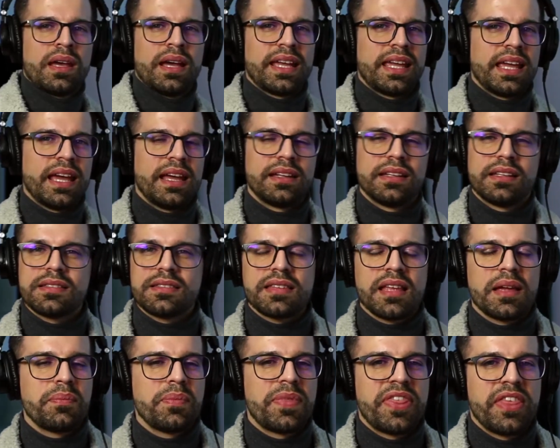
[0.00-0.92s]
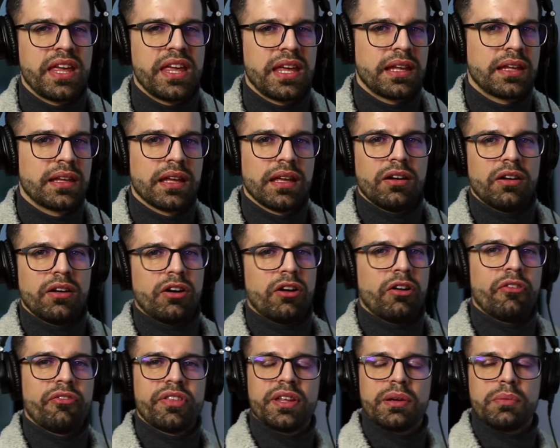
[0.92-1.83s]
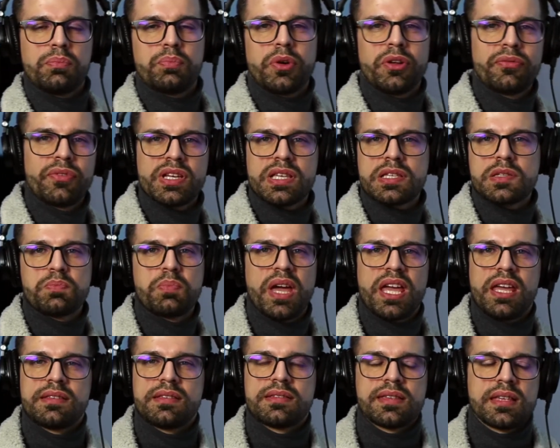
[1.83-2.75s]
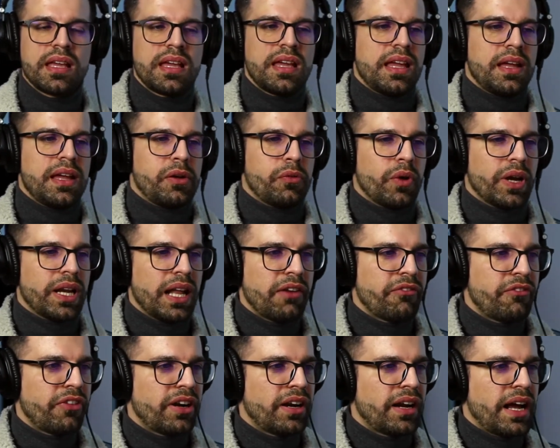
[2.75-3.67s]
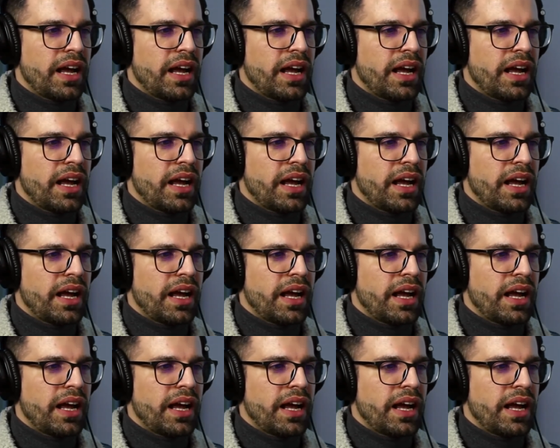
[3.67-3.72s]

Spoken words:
Again, the same thing of the previous bass. Whenever